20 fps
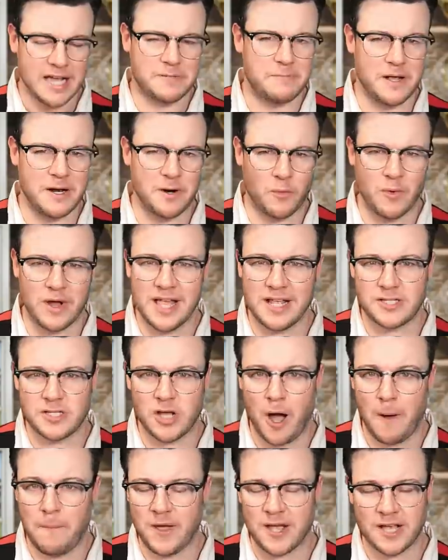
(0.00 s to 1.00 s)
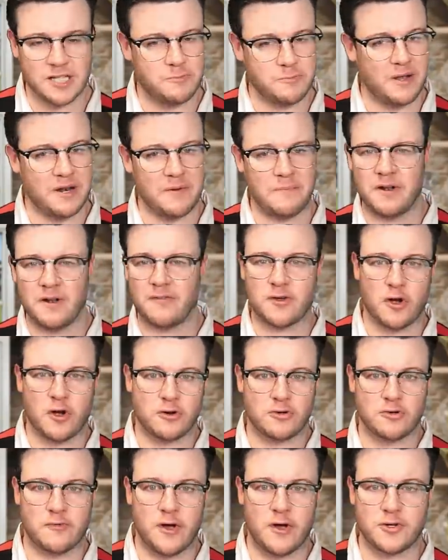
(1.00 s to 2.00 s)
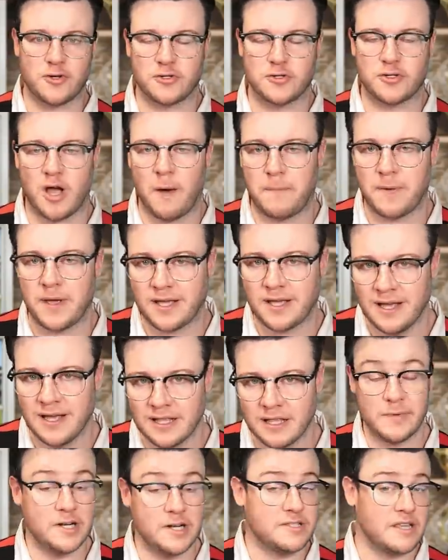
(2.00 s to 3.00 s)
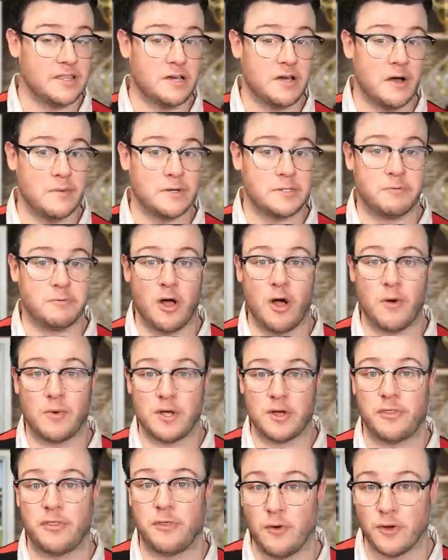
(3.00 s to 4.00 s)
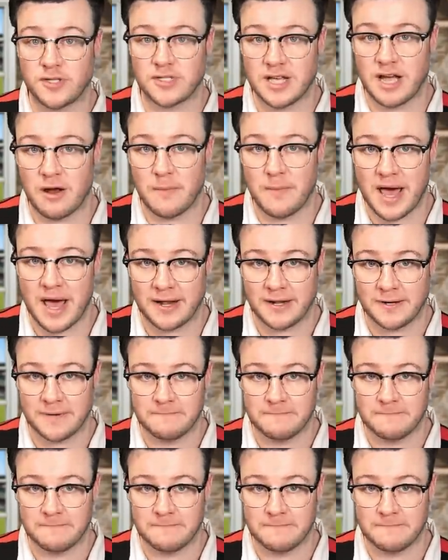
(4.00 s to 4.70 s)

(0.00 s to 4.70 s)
it's been a weird topic. It's been a bit of a controversial topic. Let me know down in the comments below what your thoughts are about